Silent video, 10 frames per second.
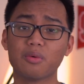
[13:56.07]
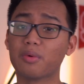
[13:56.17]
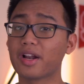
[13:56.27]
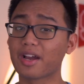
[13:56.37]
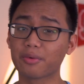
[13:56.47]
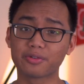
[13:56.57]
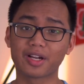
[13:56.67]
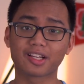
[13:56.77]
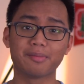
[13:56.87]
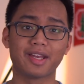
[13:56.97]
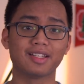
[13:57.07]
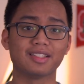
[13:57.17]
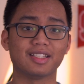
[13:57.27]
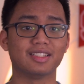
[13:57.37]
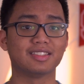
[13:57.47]
What I would recommend
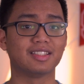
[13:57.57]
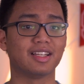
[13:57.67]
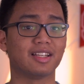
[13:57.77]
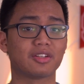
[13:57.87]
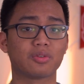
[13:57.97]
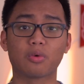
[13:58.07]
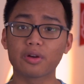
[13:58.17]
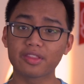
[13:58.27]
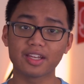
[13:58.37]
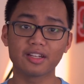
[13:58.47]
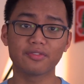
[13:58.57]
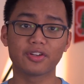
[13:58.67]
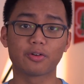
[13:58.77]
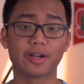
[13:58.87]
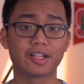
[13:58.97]
is that toward the end of
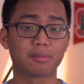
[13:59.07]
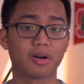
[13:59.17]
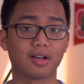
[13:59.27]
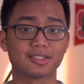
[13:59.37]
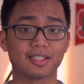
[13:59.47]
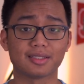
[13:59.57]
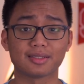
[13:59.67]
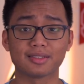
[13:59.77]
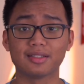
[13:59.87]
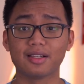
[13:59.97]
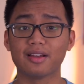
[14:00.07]
your writing process,